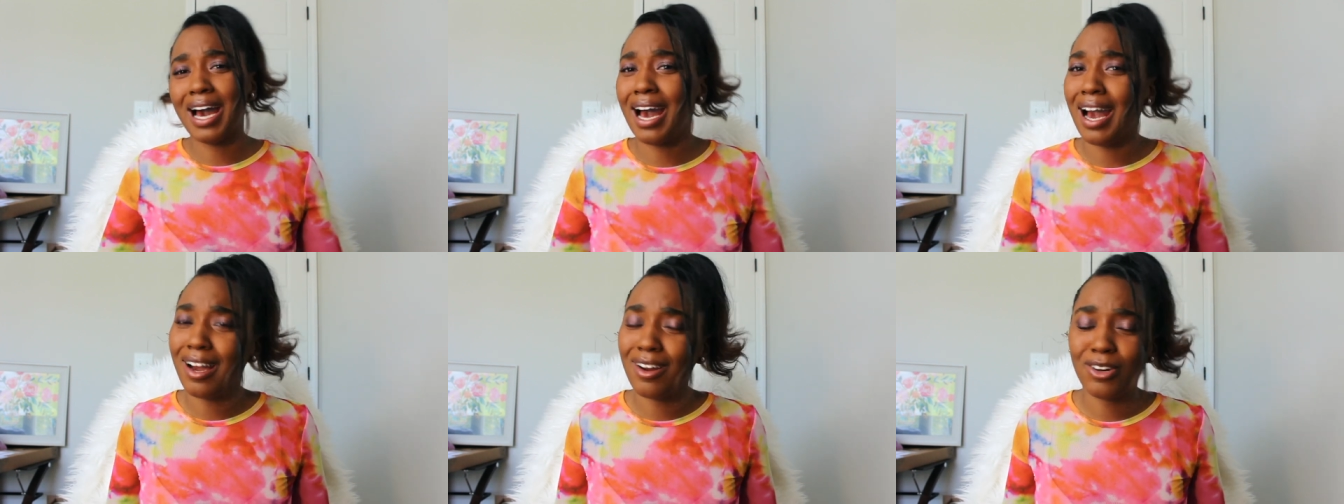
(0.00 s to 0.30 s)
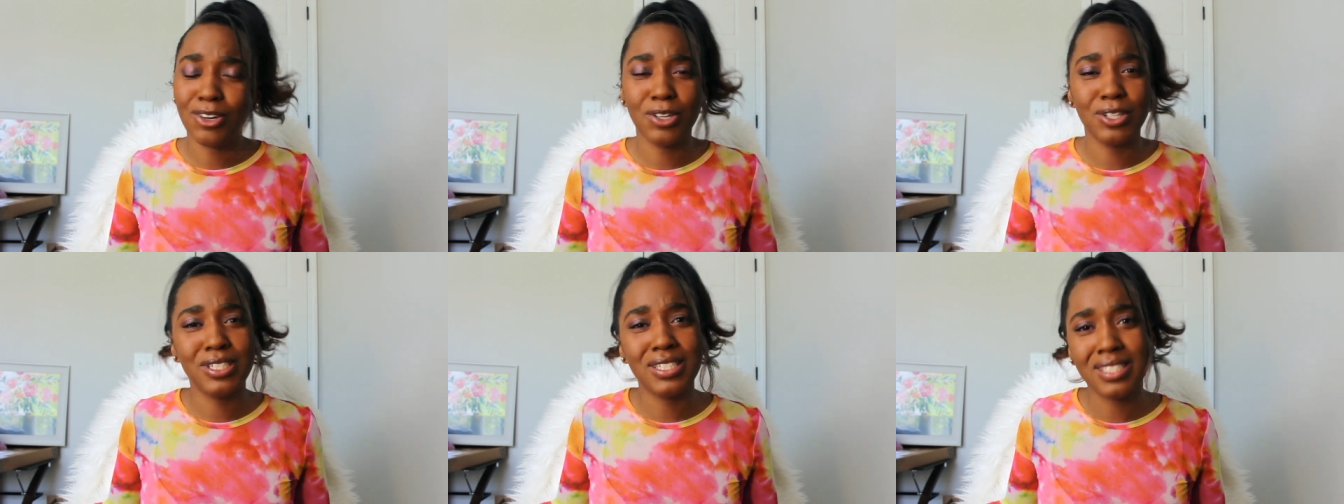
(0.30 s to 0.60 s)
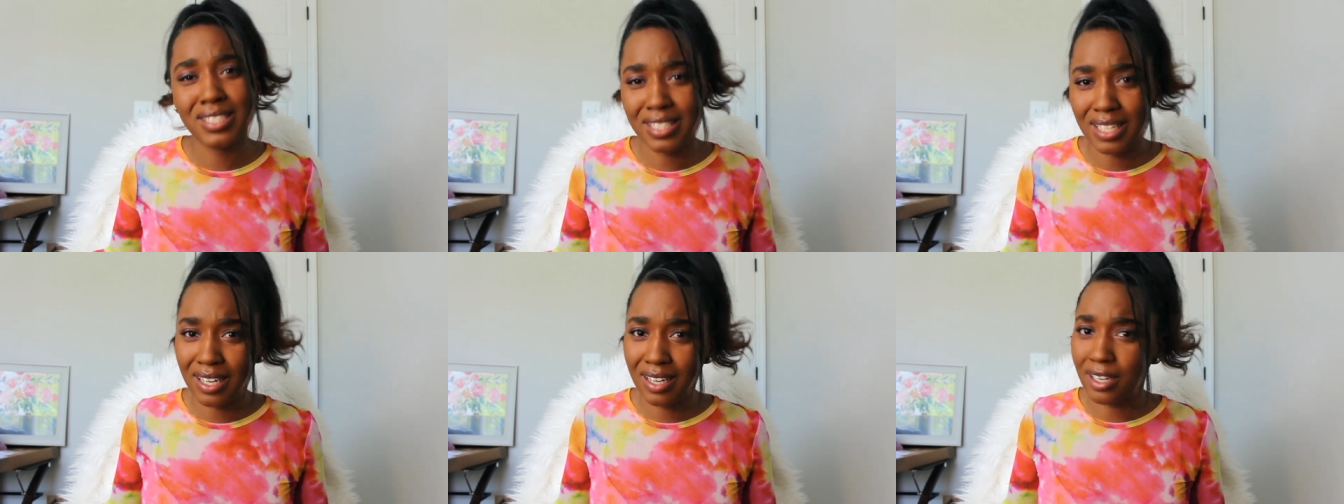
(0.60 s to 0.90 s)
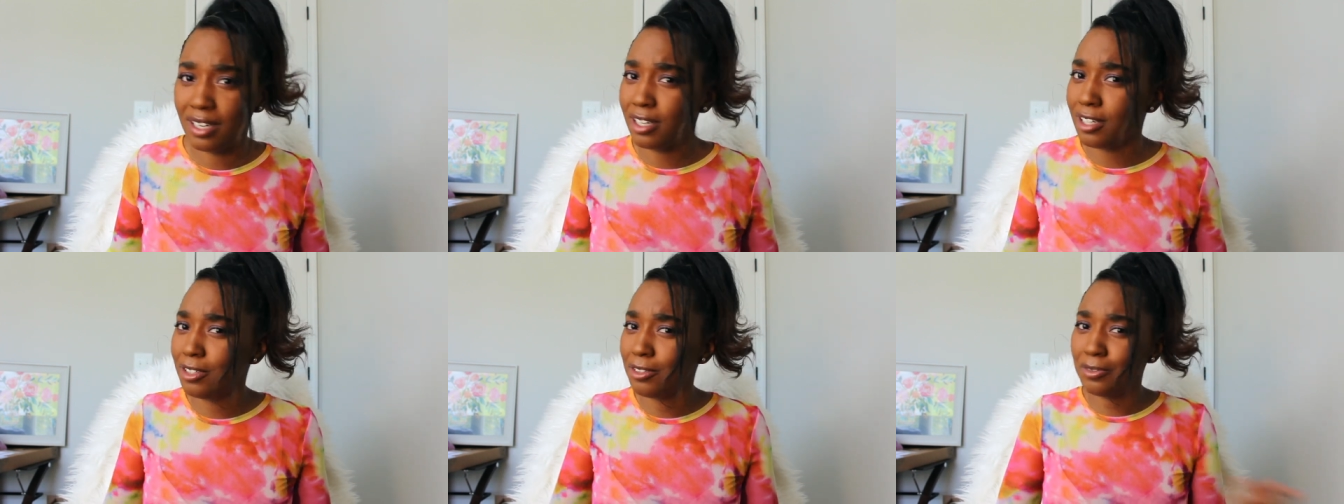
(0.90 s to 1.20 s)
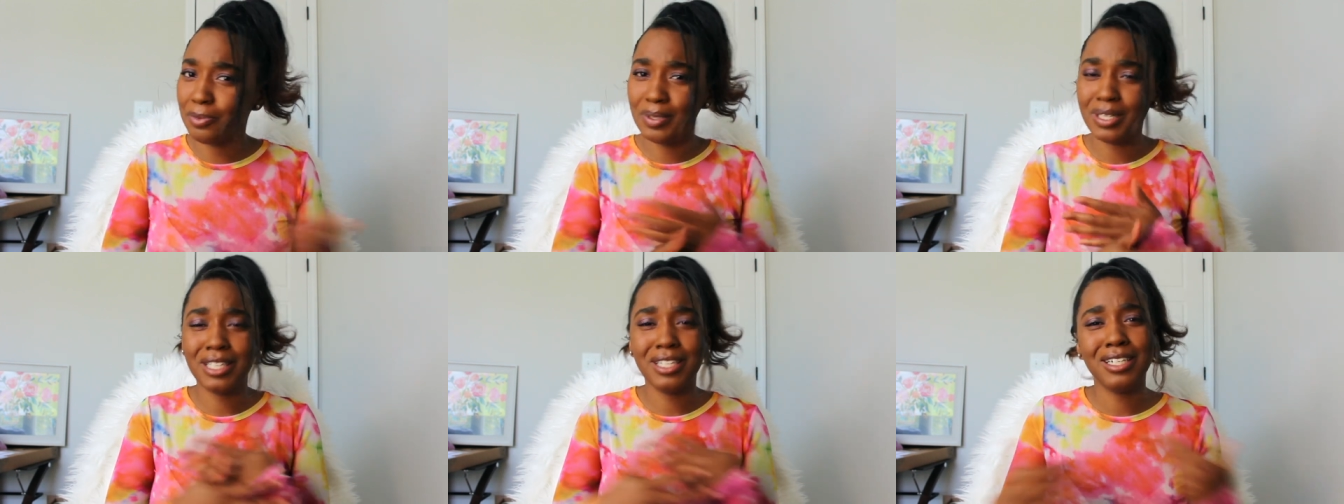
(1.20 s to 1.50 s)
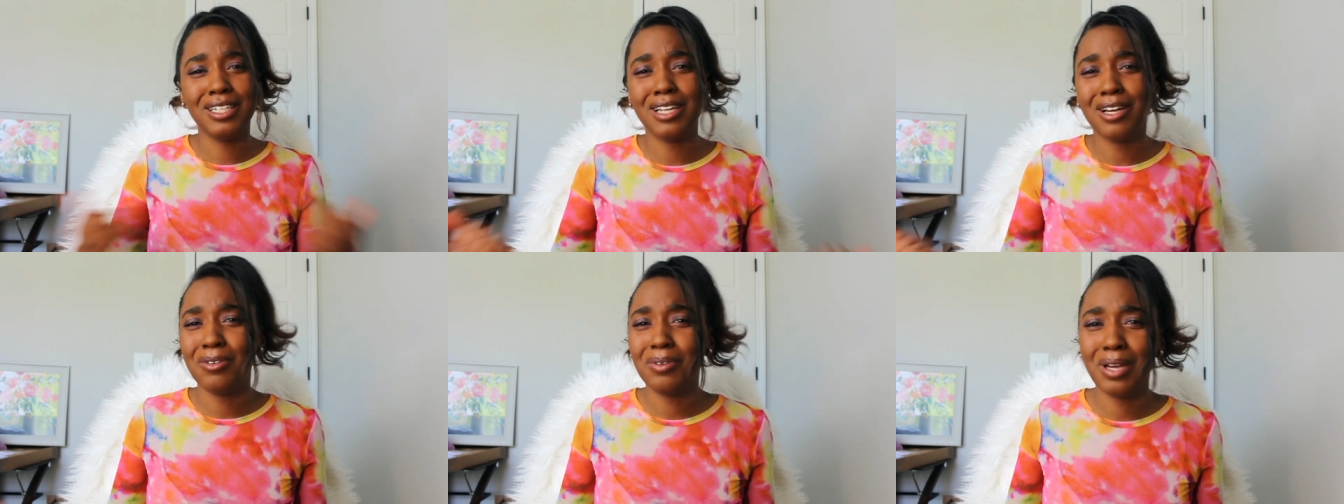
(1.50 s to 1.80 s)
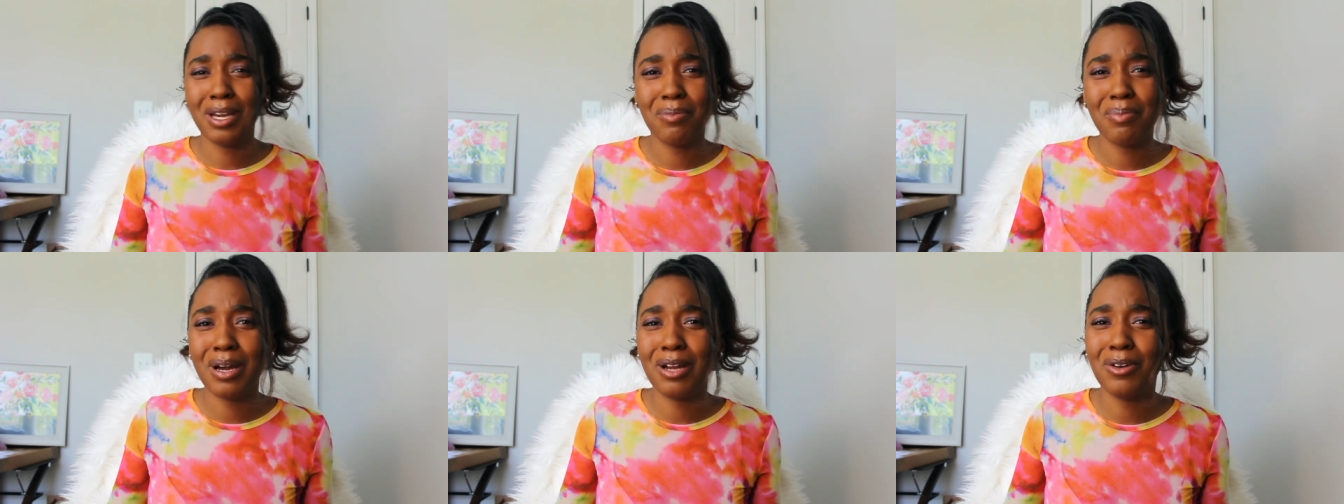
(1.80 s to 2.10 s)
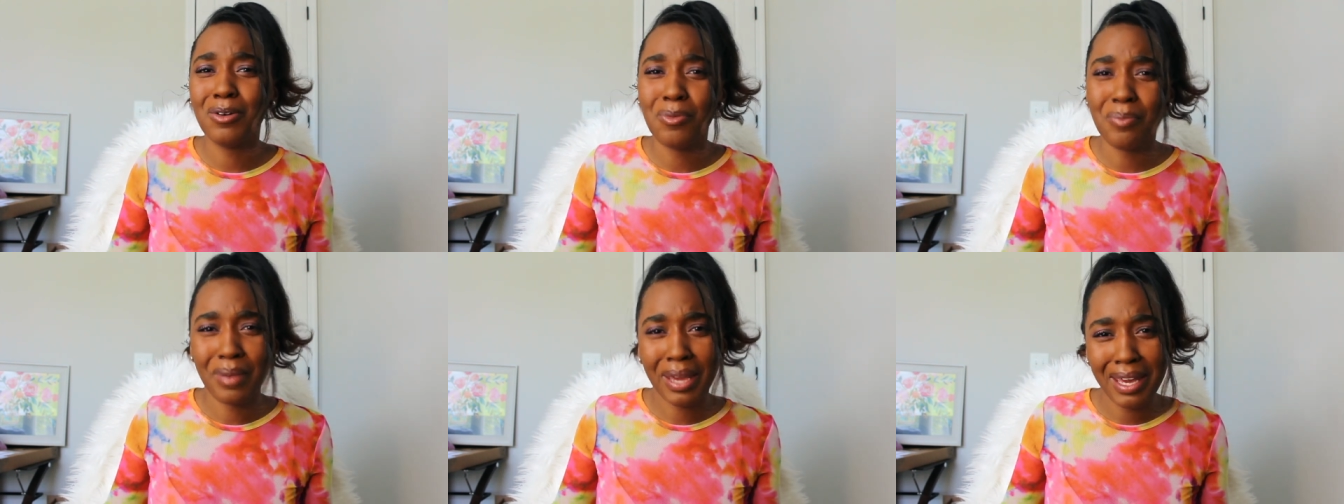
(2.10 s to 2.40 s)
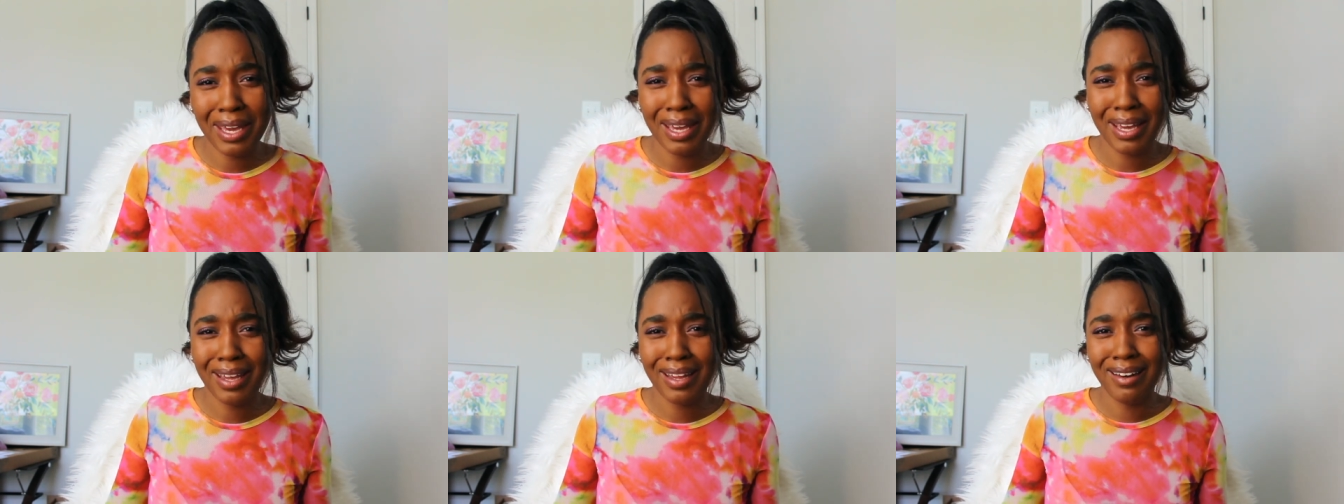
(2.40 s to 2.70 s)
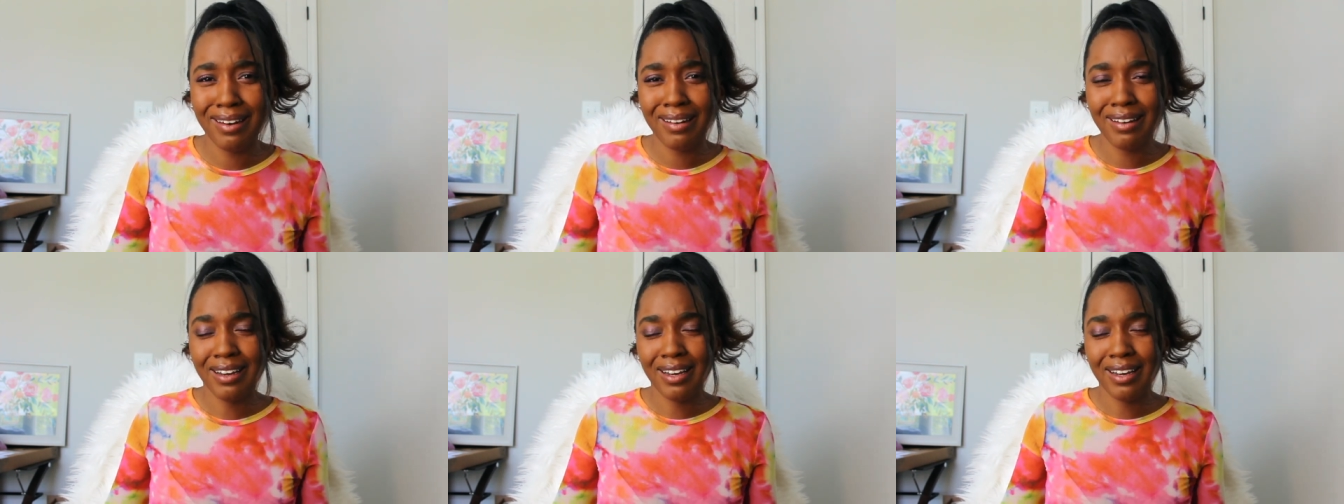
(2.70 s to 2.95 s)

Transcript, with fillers: hot girl stuff. Period. I don't care about no man.